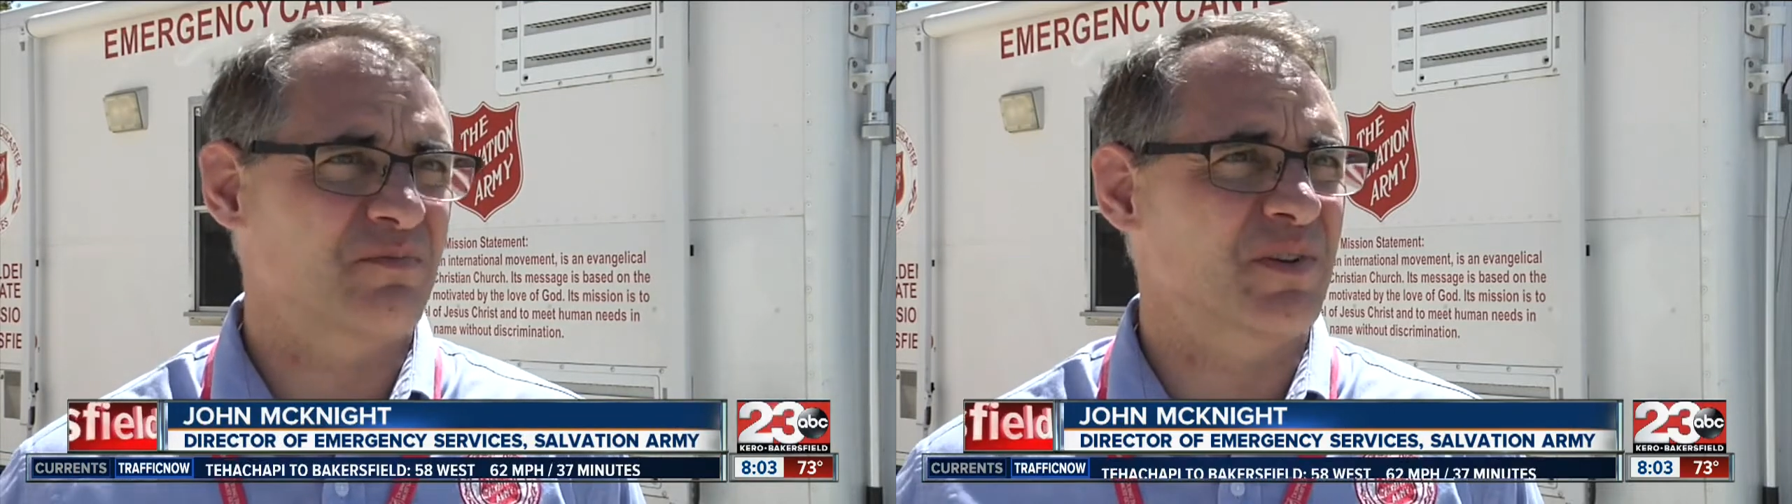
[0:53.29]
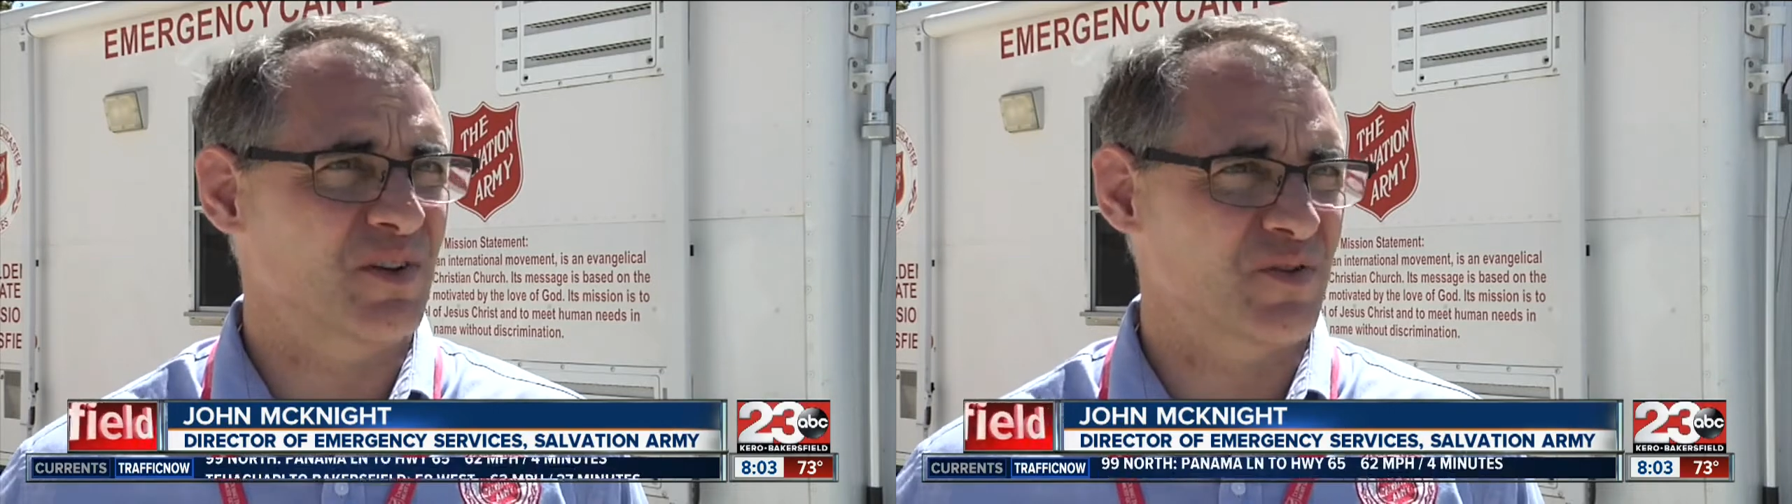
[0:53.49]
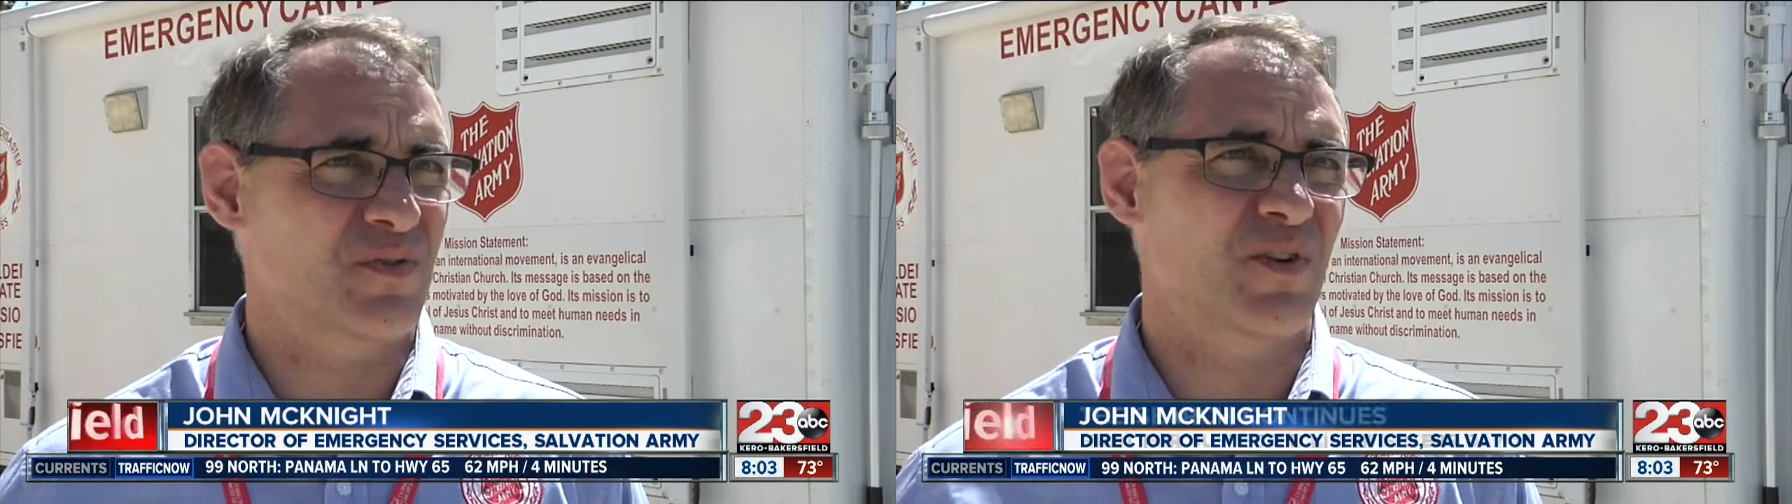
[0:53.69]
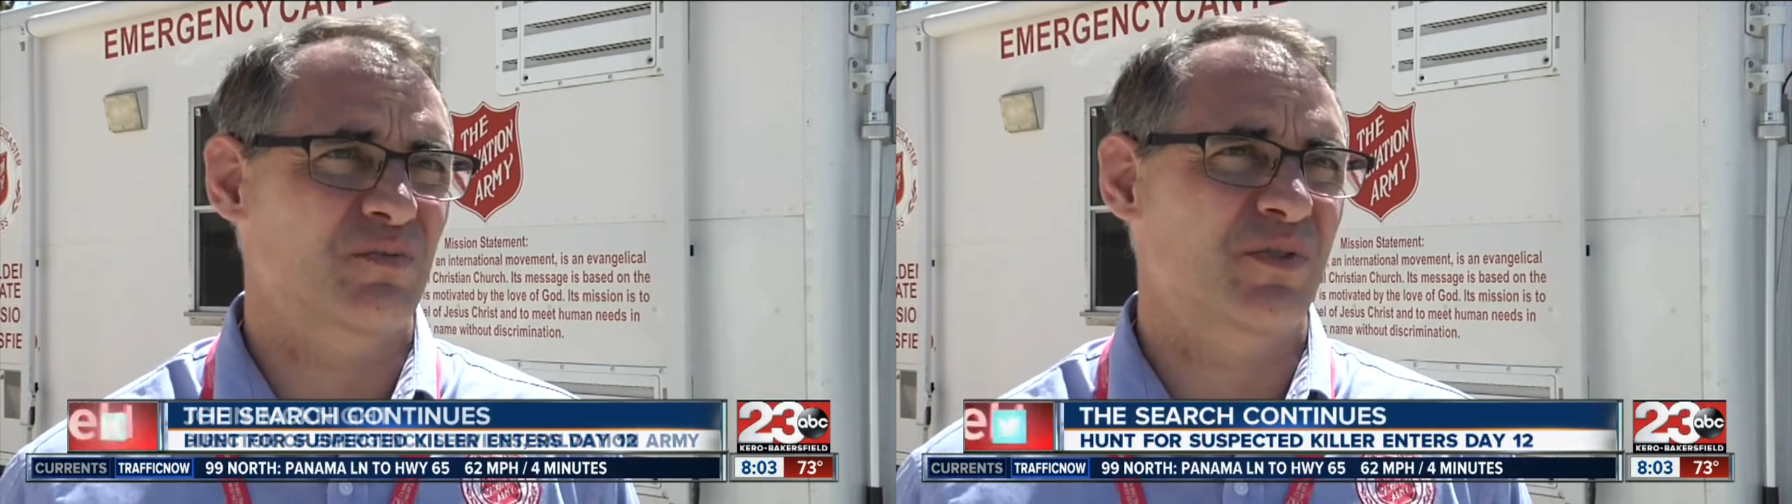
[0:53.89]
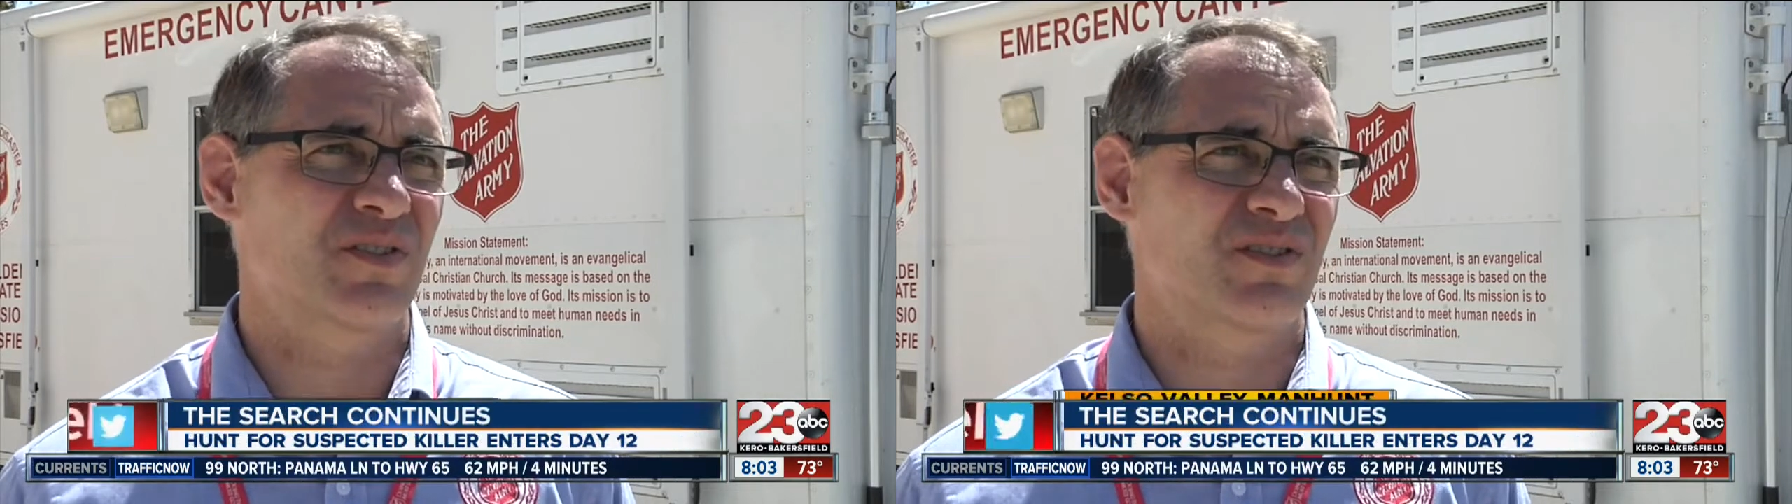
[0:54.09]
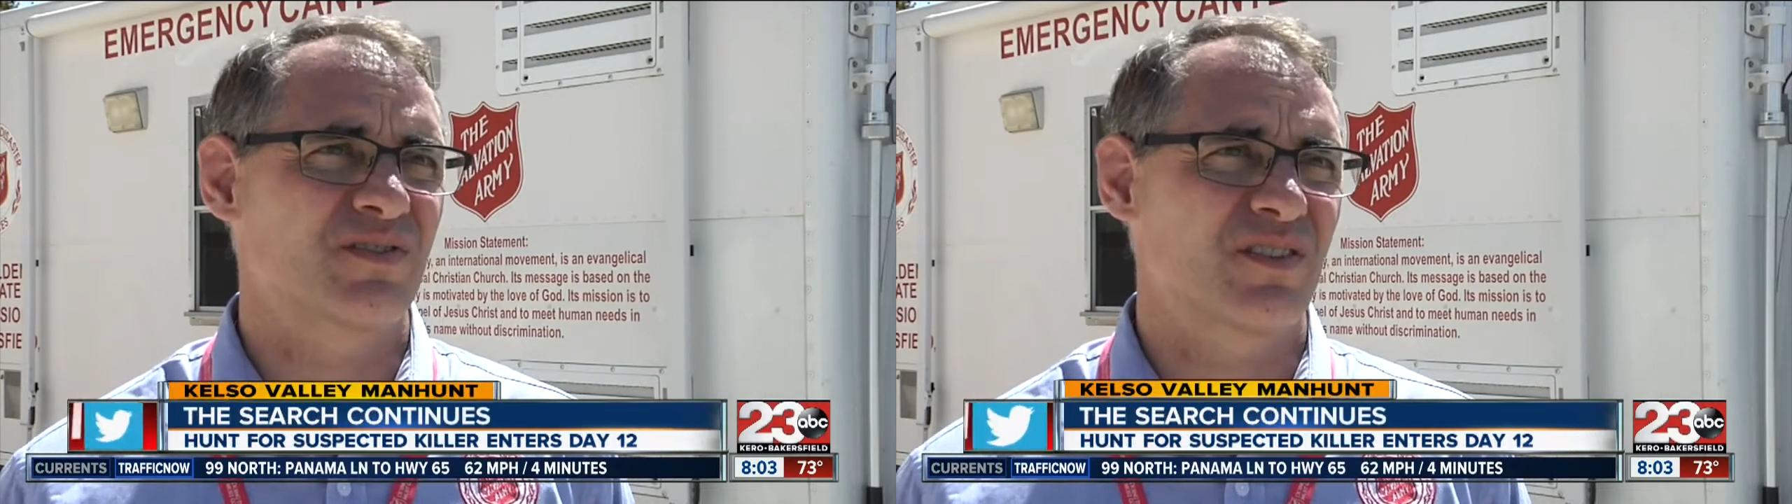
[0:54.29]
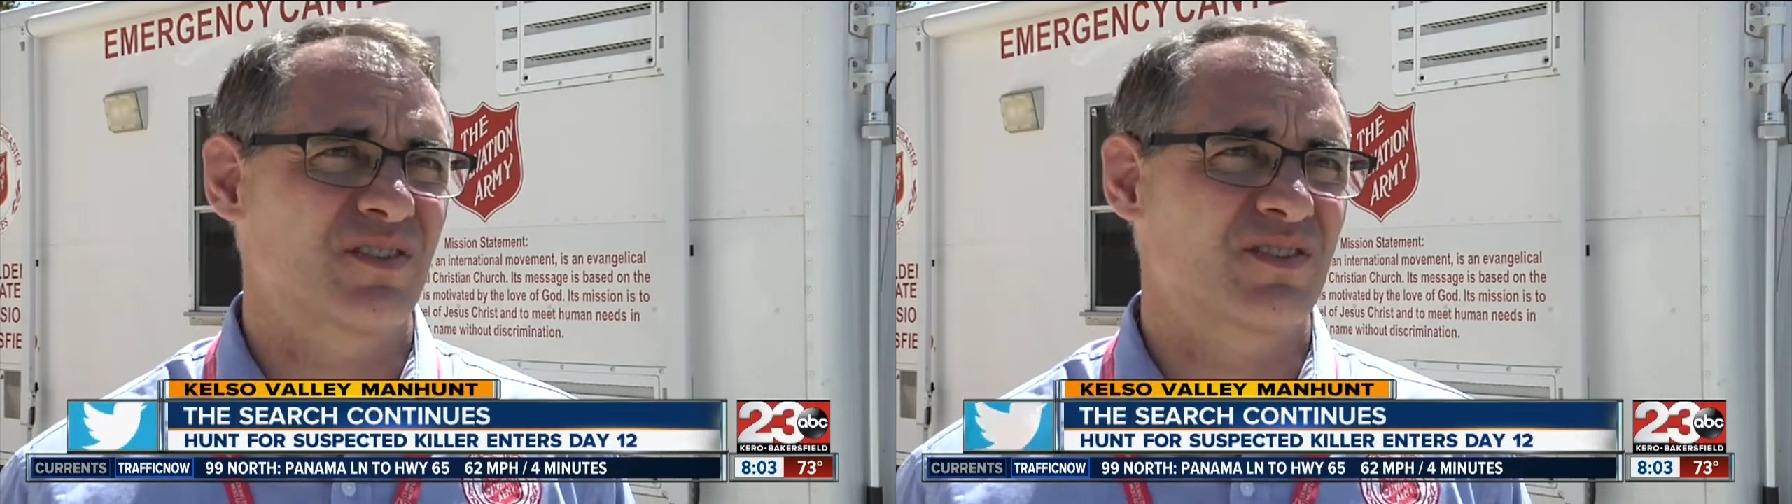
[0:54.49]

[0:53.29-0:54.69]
meals for those persons that are